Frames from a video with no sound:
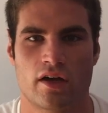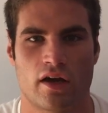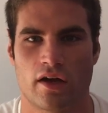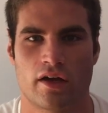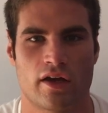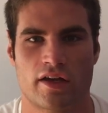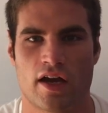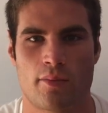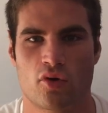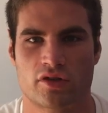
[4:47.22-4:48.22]
a
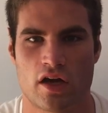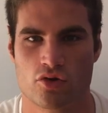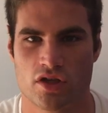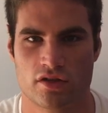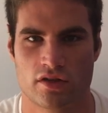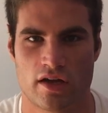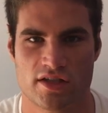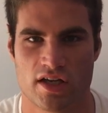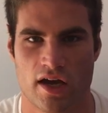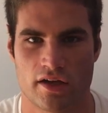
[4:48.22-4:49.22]
couple thousand
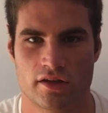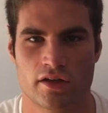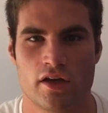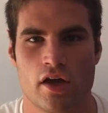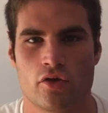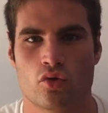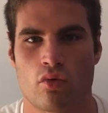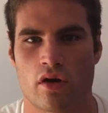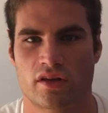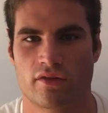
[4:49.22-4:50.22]
aside, you
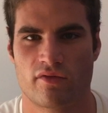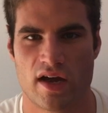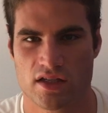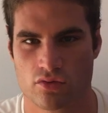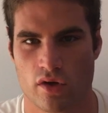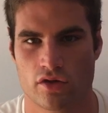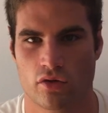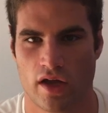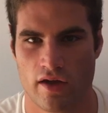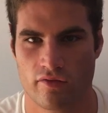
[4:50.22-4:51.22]
won't invest when you
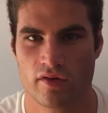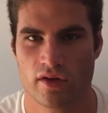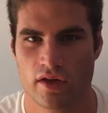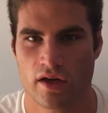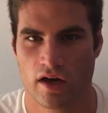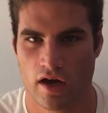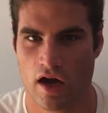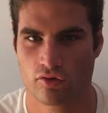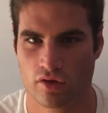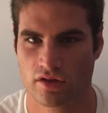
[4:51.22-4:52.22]
have
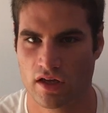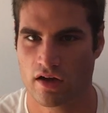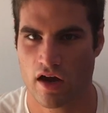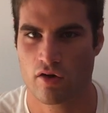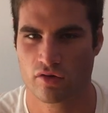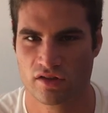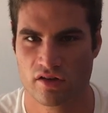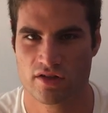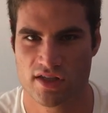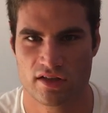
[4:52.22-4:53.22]

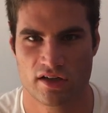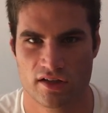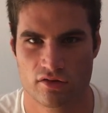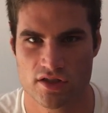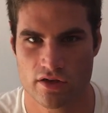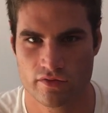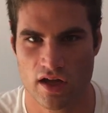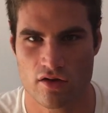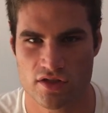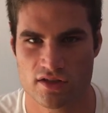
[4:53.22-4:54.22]
hundreds and hundreds of
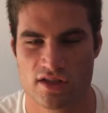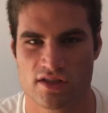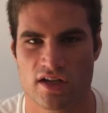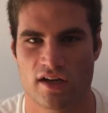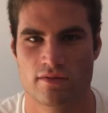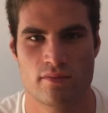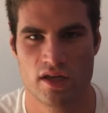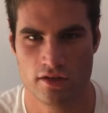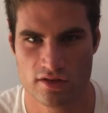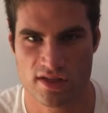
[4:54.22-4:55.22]
thousands aside,
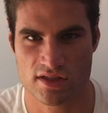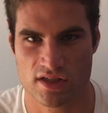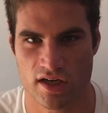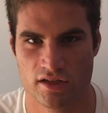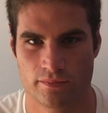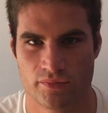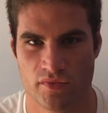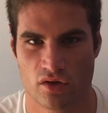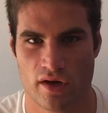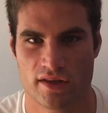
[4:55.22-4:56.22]
millions aside.
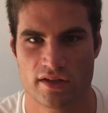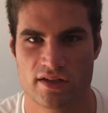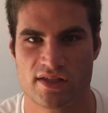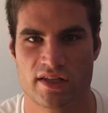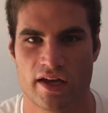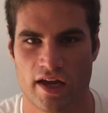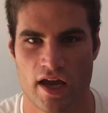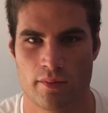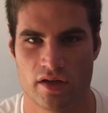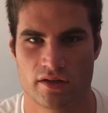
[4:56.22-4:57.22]
Alright, it's the
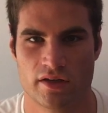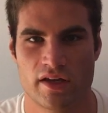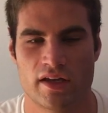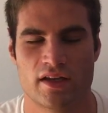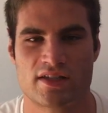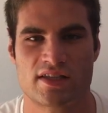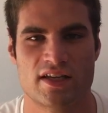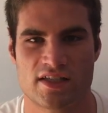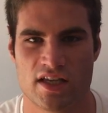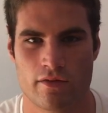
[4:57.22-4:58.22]
habit. It's the
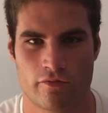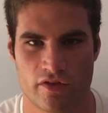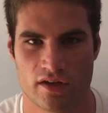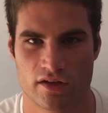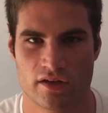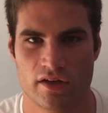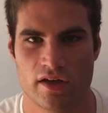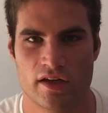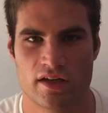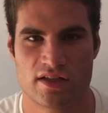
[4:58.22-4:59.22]
same thing.
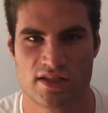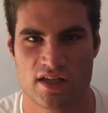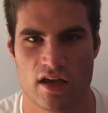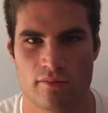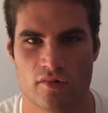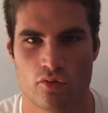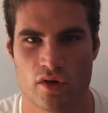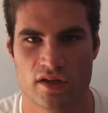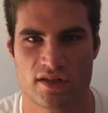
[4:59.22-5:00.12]
It's same with